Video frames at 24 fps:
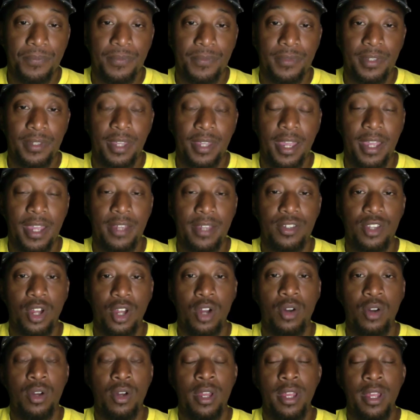Okay.
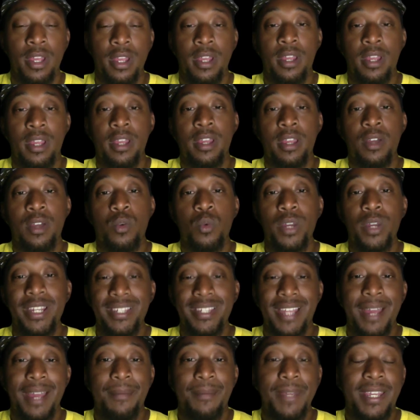So what does
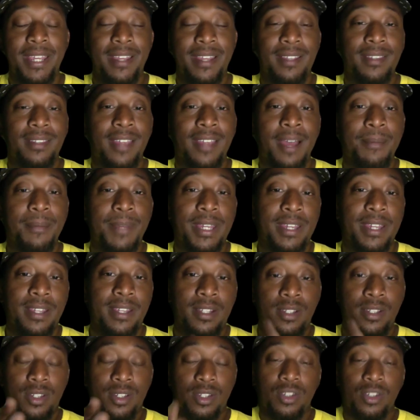that mean? That
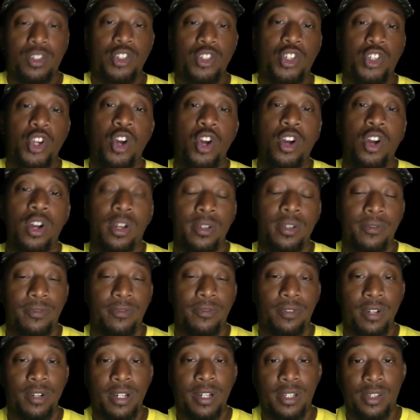means John,
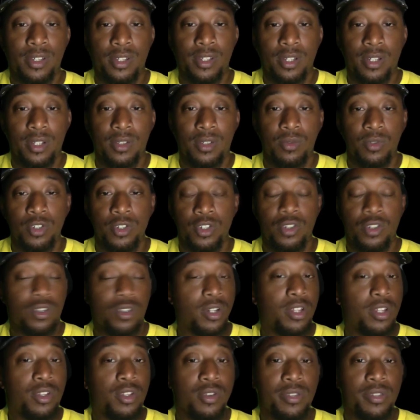for instance. We're just going
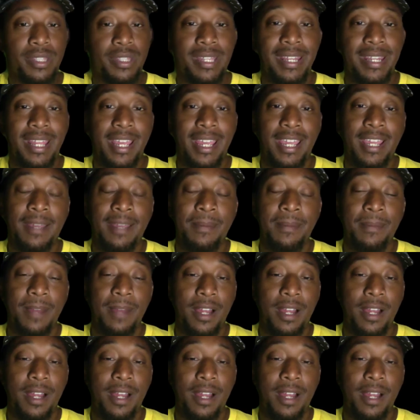to use the name.